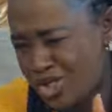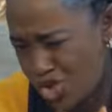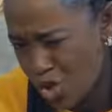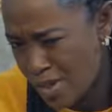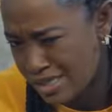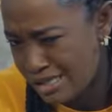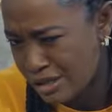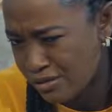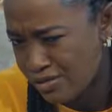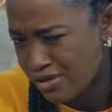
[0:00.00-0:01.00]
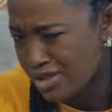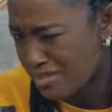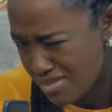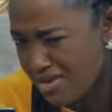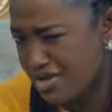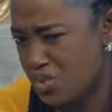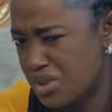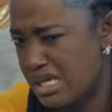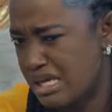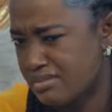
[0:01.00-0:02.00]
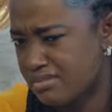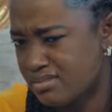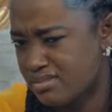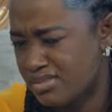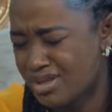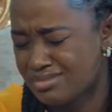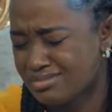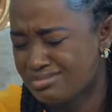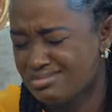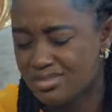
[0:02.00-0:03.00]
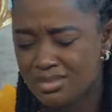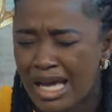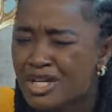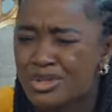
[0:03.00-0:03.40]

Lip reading: picture myself in a marriage with him, but I